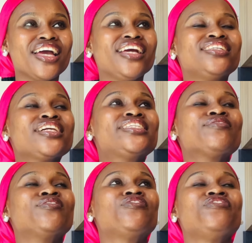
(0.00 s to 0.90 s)
it didn't
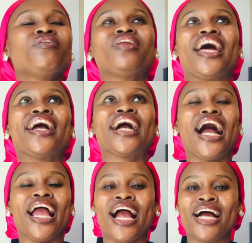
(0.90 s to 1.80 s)
even feel like
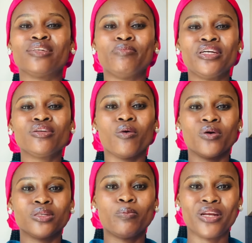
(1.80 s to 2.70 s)
I had been
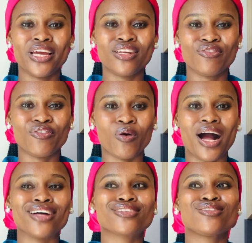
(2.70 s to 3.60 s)
on a plane for
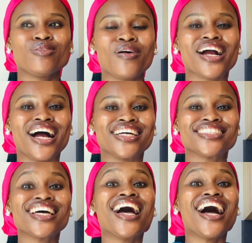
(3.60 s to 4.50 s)
as long
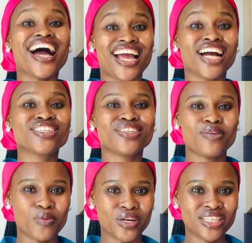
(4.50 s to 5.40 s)
as I actually
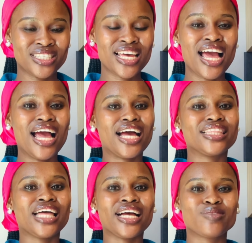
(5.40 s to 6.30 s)
was,
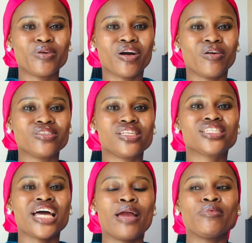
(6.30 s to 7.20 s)
and that's because the
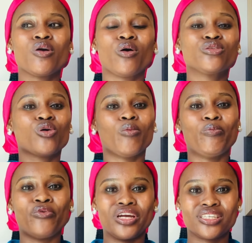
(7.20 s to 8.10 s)
time got
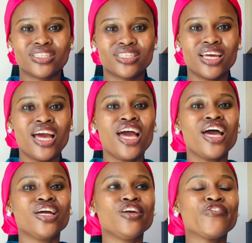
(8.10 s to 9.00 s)
compressed.
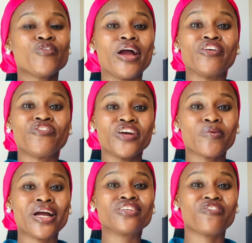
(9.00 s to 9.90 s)
If you are a
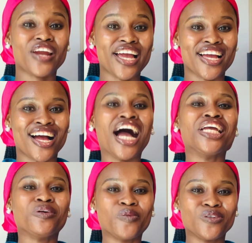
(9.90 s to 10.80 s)
frequent flyer,
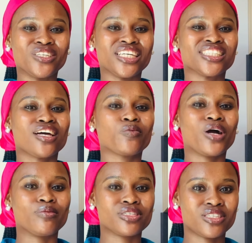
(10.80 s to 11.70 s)
you would understand
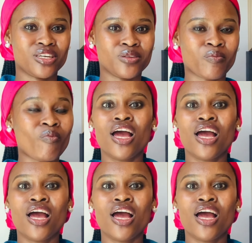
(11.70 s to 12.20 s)
what I'm saying.